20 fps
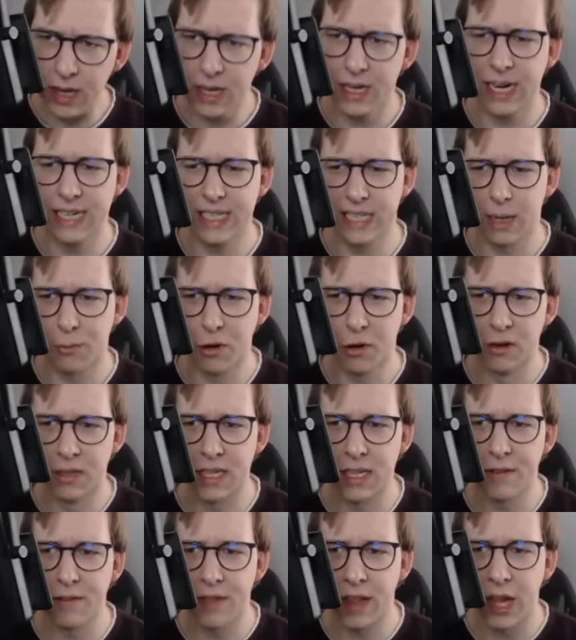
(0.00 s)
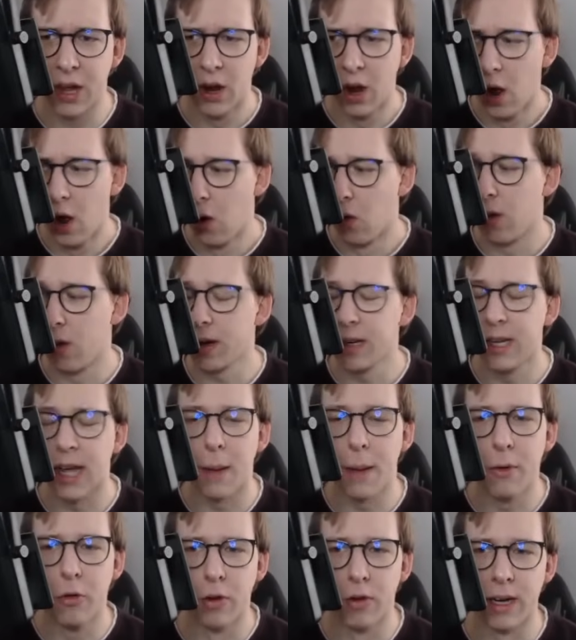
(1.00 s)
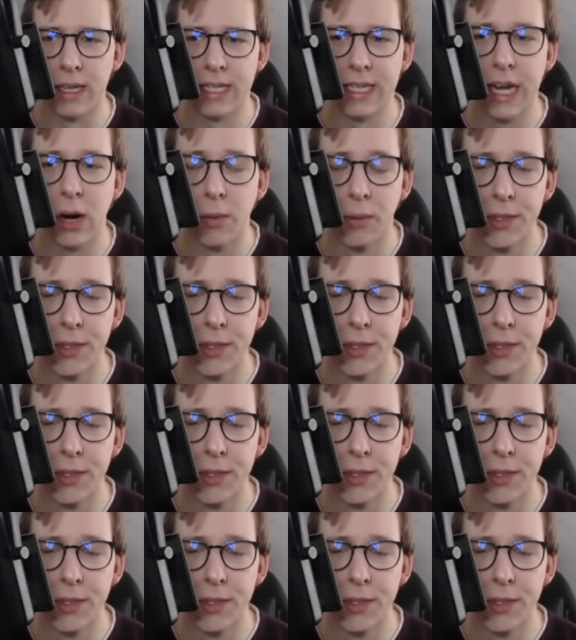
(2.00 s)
Next up, we're going to have the Rock type Grunt here,